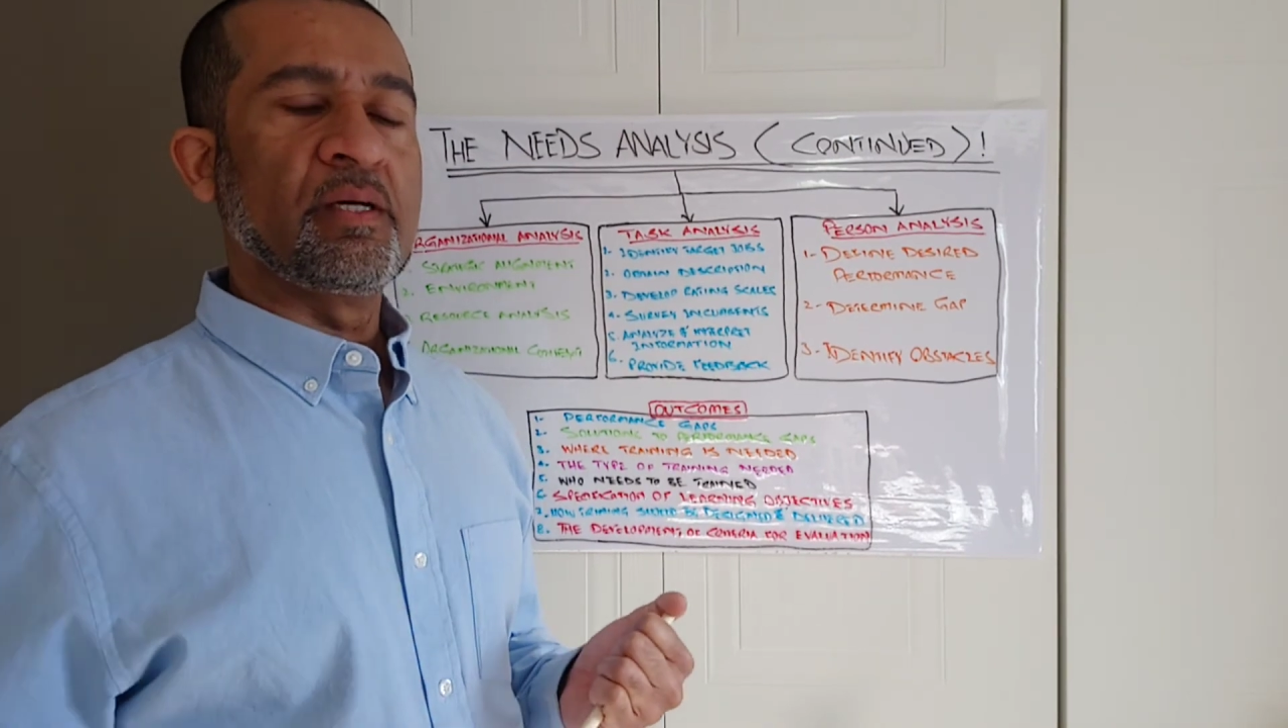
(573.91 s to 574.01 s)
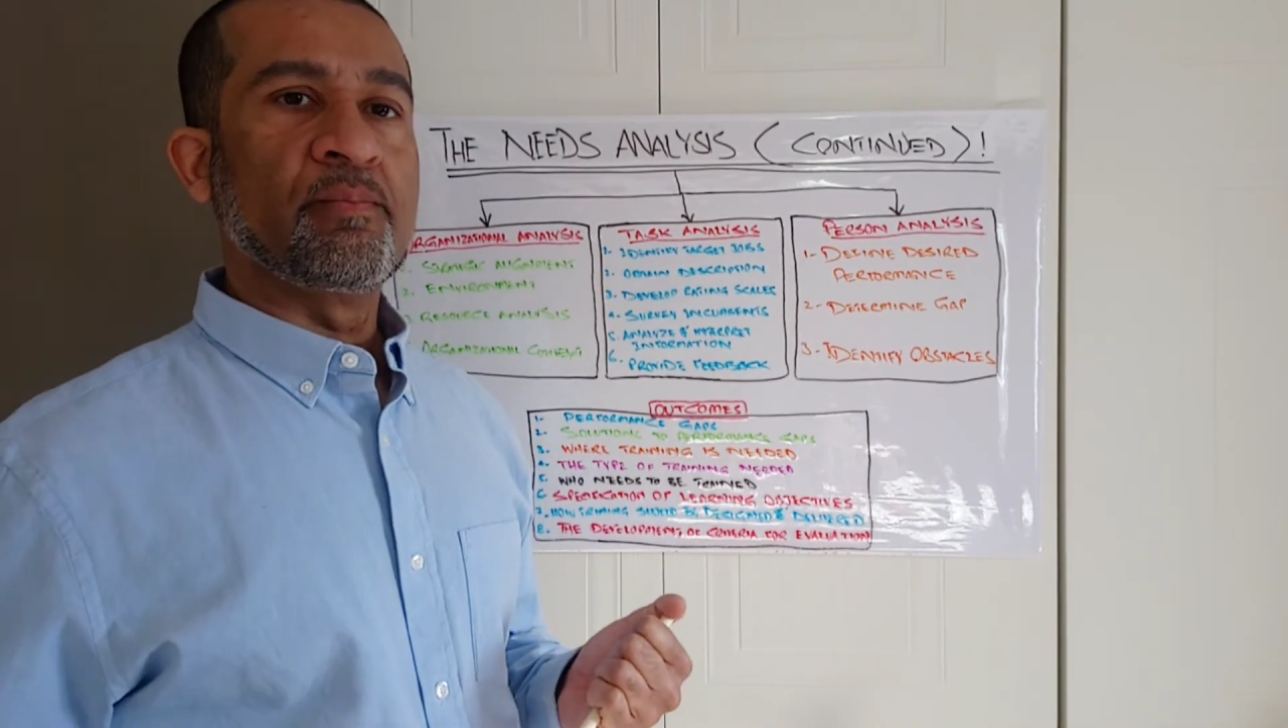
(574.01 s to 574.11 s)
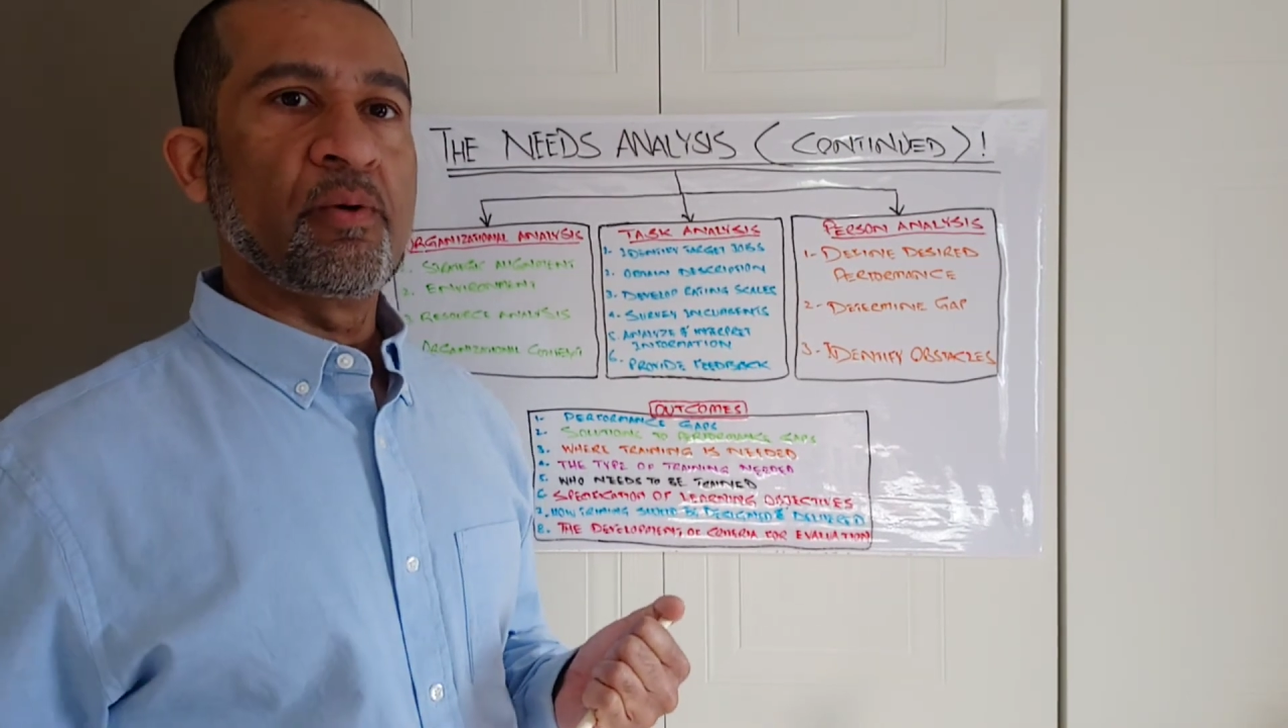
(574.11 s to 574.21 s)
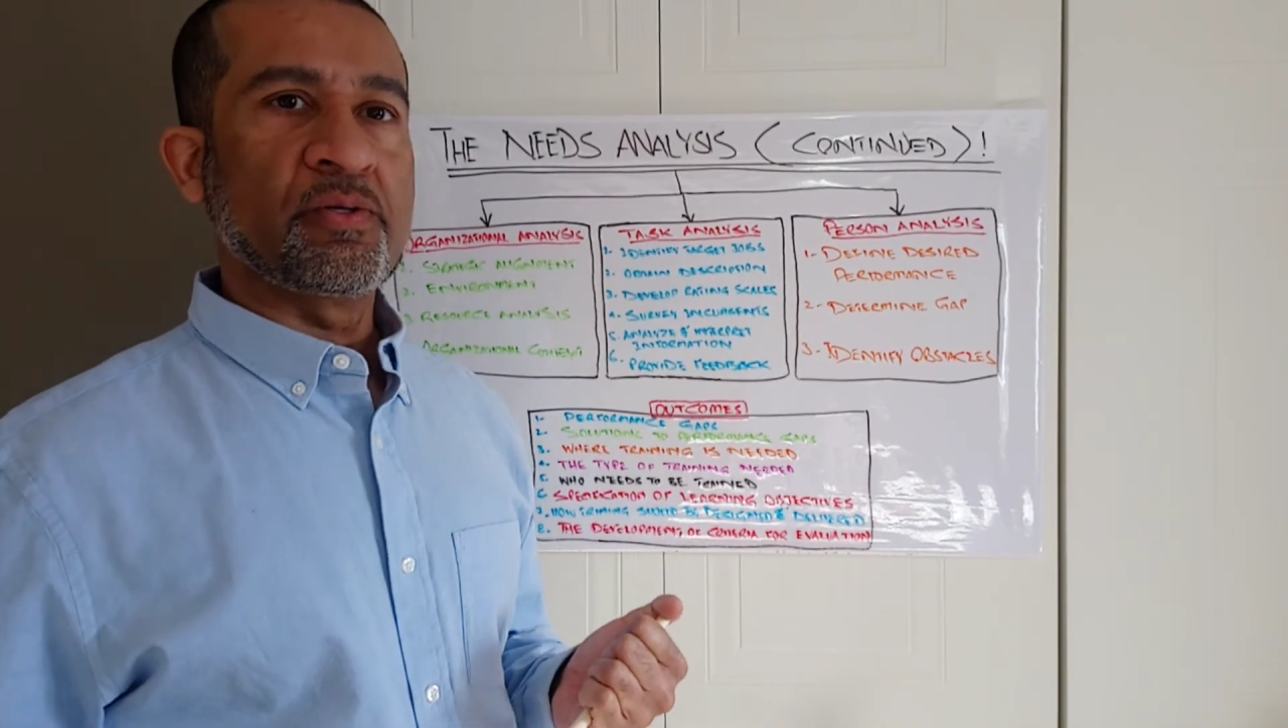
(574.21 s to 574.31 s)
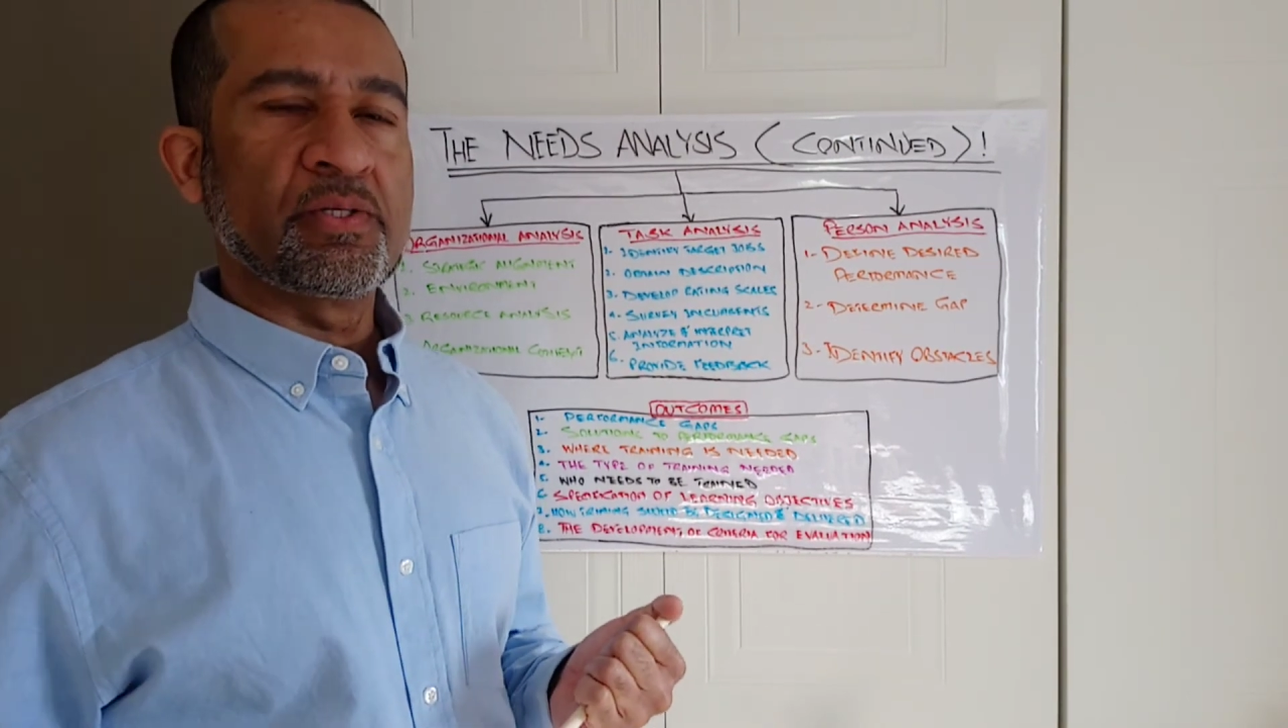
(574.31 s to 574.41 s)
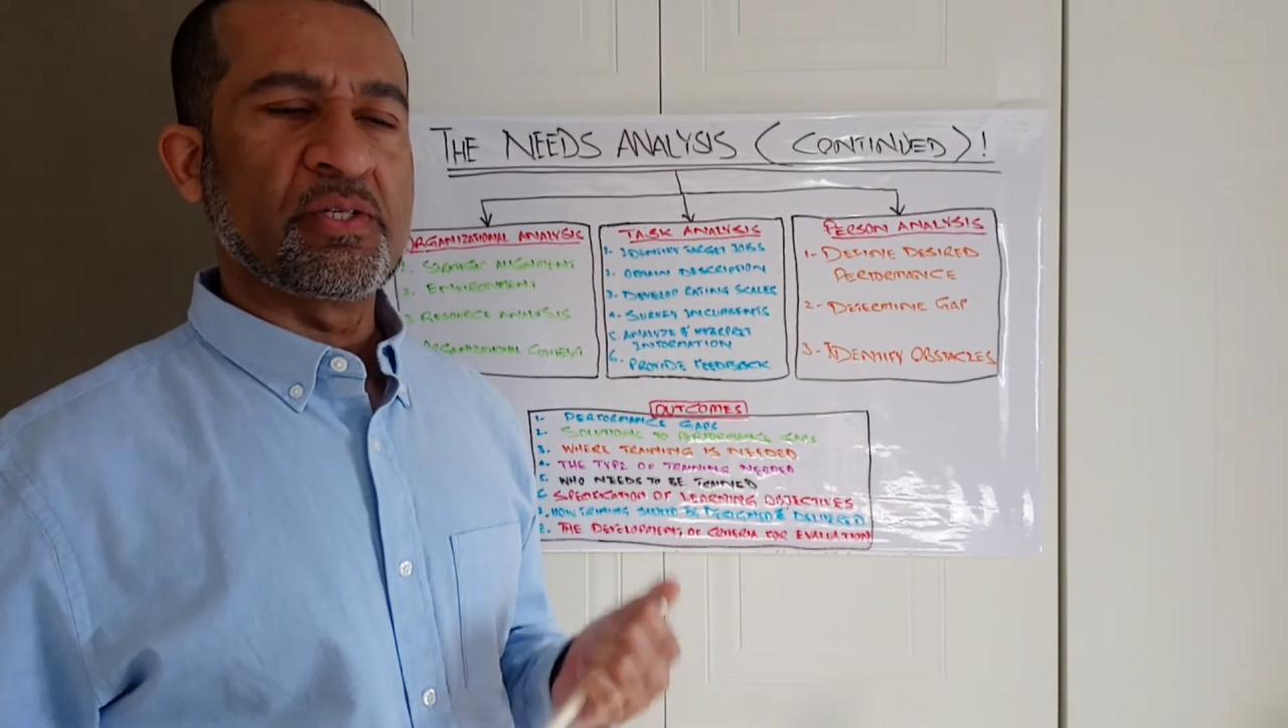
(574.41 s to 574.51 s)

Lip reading: process